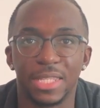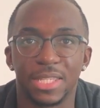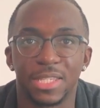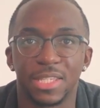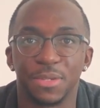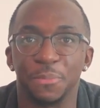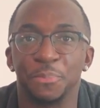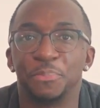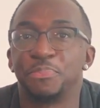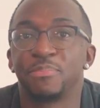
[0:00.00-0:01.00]

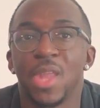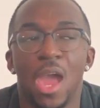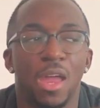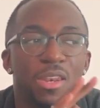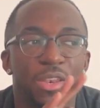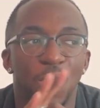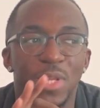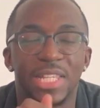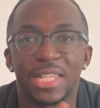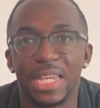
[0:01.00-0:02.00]
No one
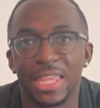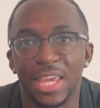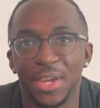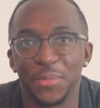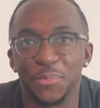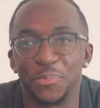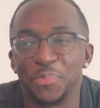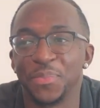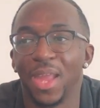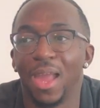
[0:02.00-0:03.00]
says anything.
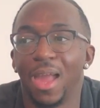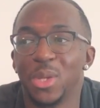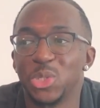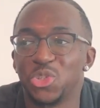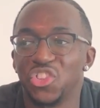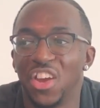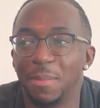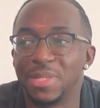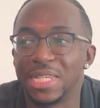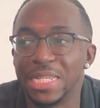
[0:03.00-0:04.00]
So I'm
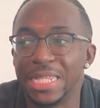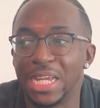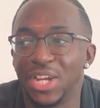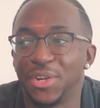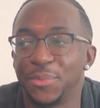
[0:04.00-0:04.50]
sitting there.